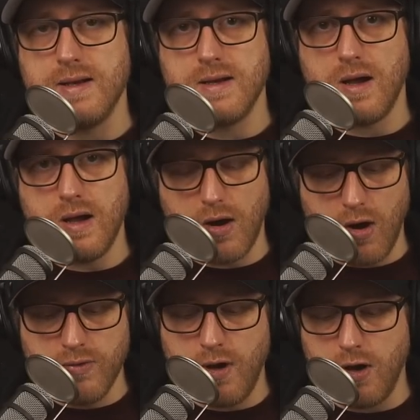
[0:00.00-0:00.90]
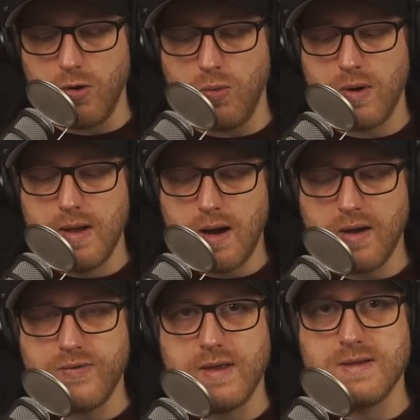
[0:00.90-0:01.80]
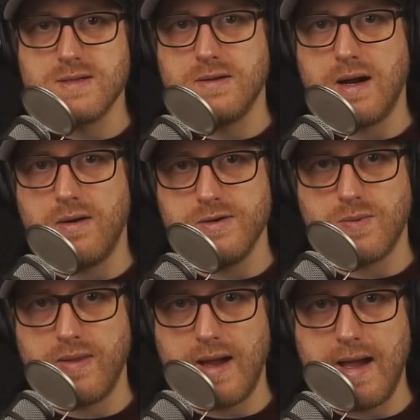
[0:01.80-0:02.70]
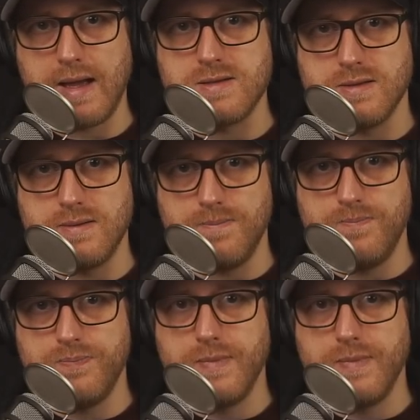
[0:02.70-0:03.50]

And on the whole, I think the Sundara is rather excellent.